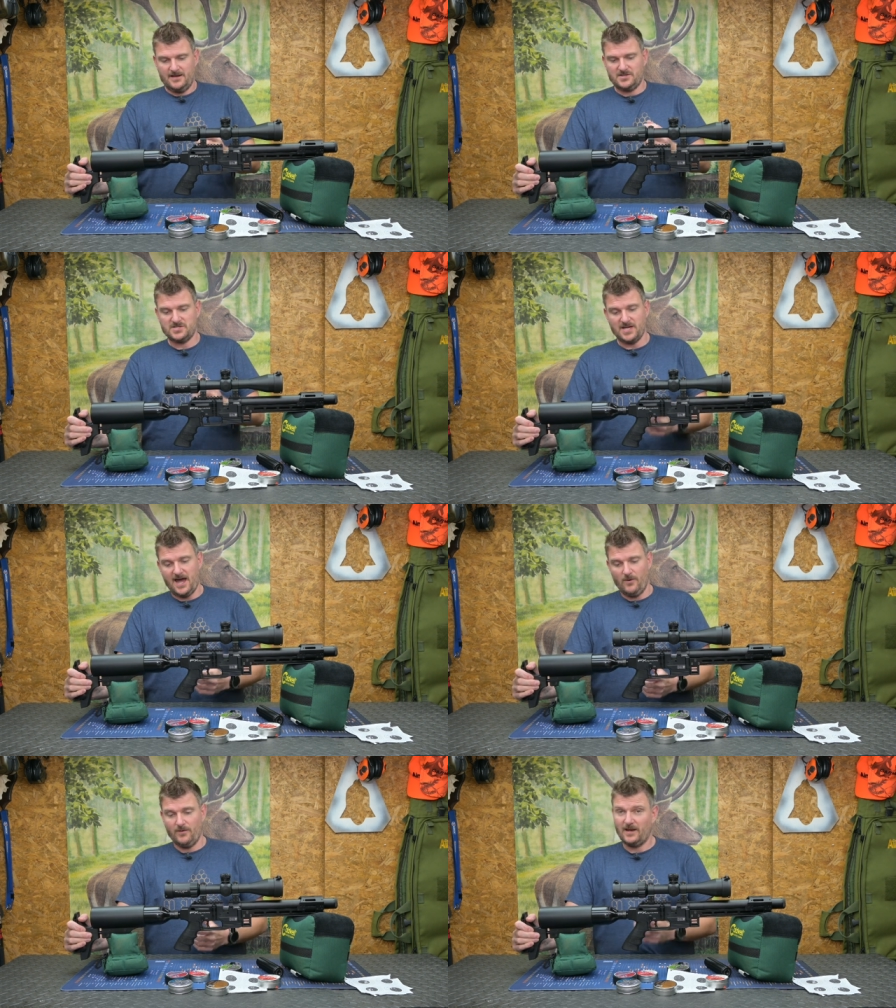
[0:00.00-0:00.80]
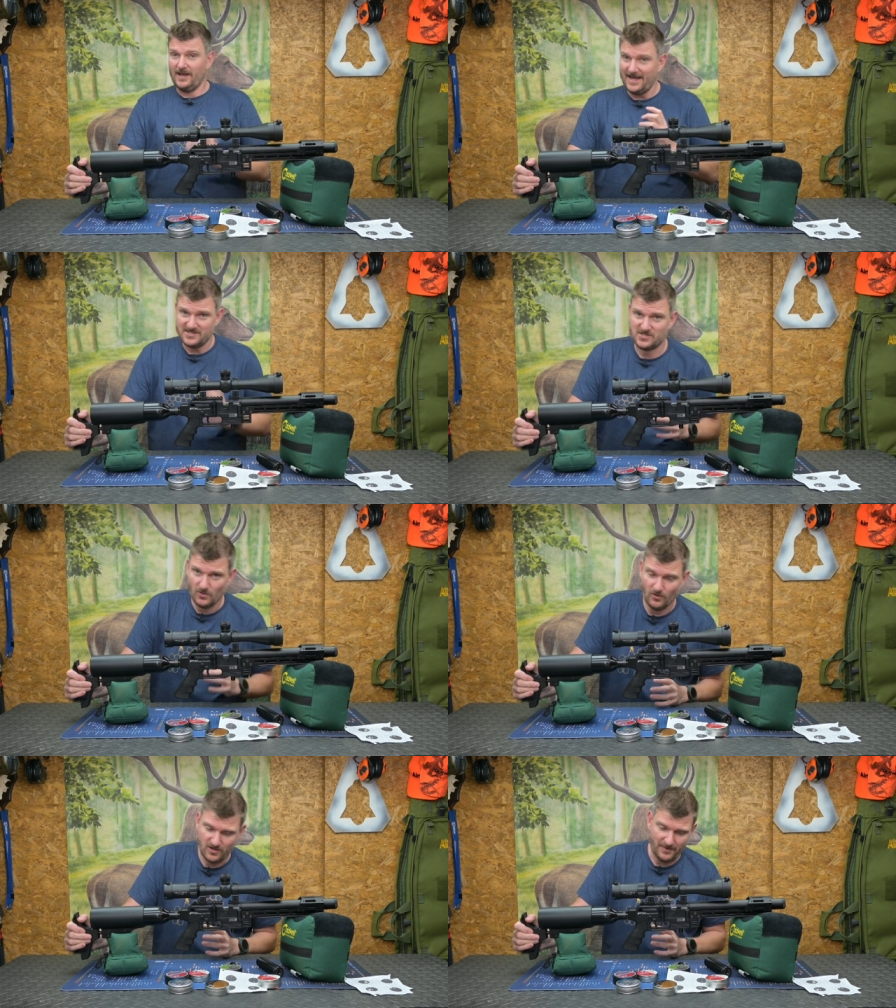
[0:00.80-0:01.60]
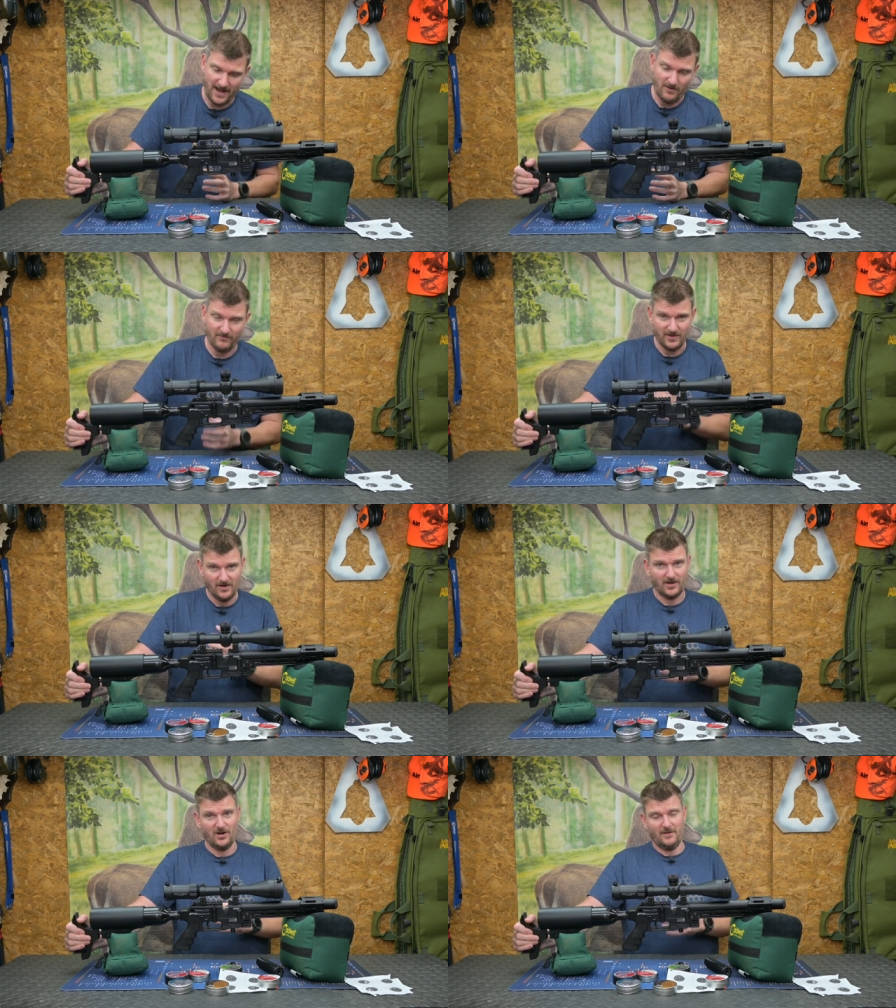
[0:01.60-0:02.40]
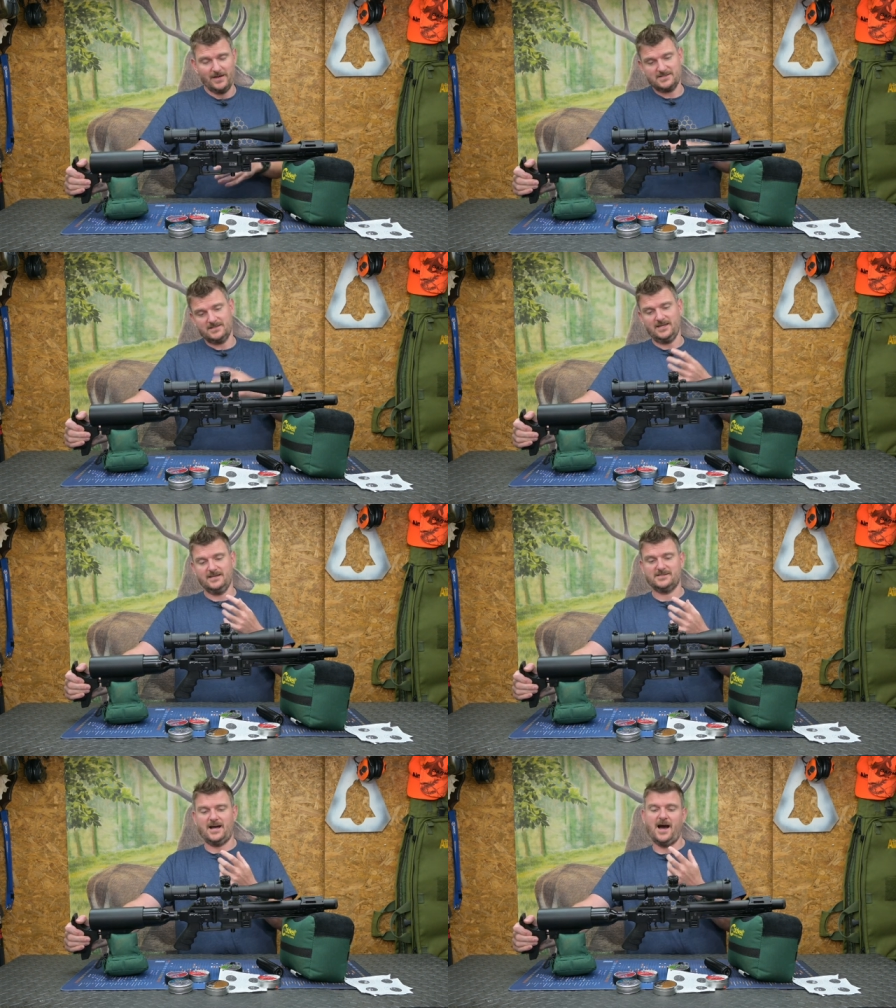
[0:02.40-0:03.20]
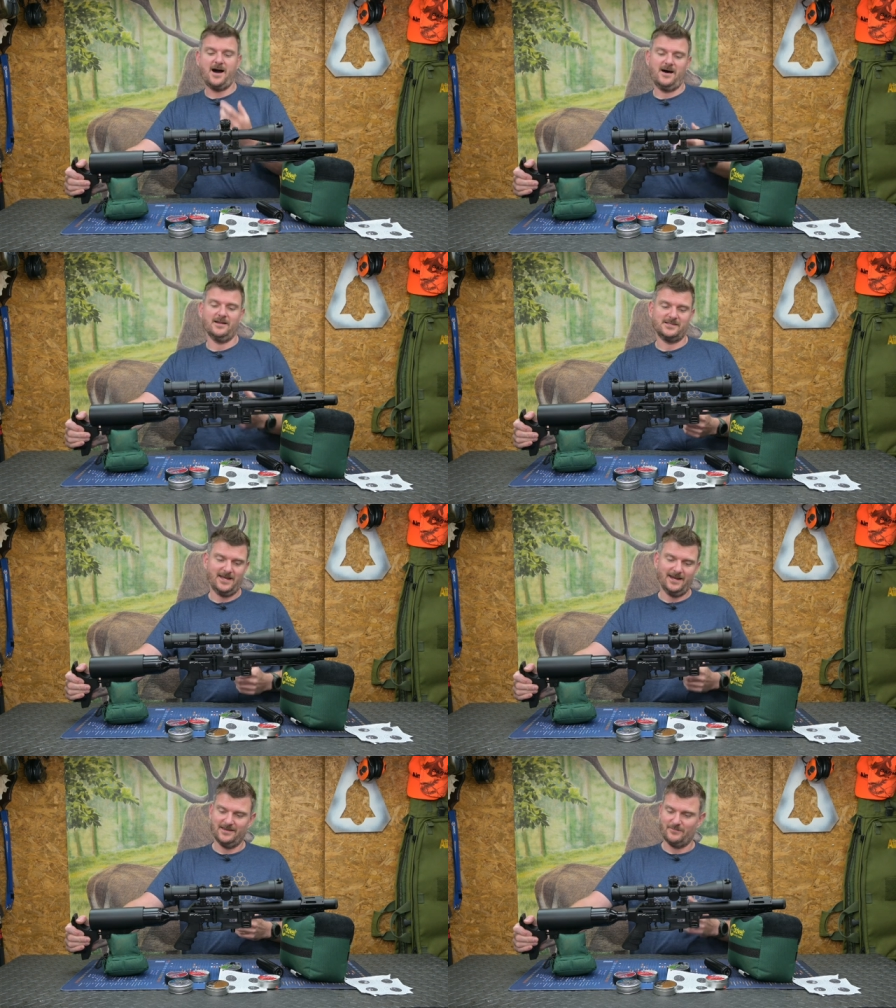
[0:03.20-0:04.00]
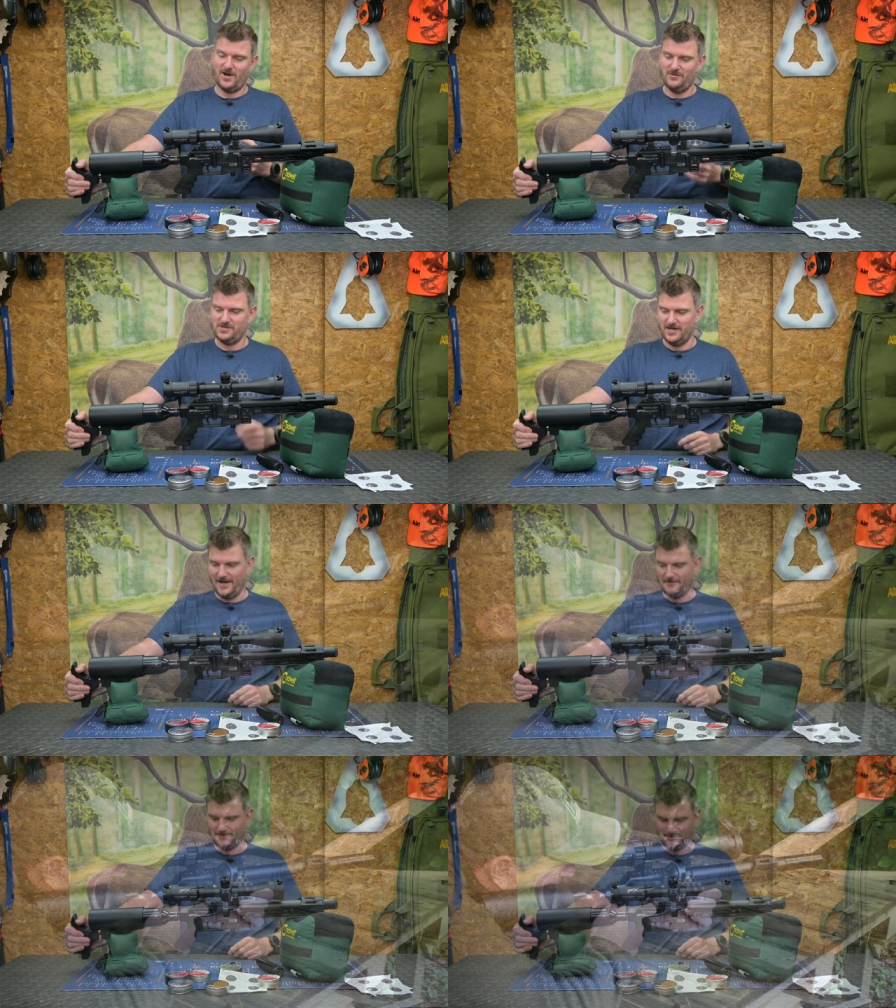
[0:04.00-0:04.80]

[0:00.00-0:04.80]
So let's talk about the ergonomics, the things that aren't in the brochure now.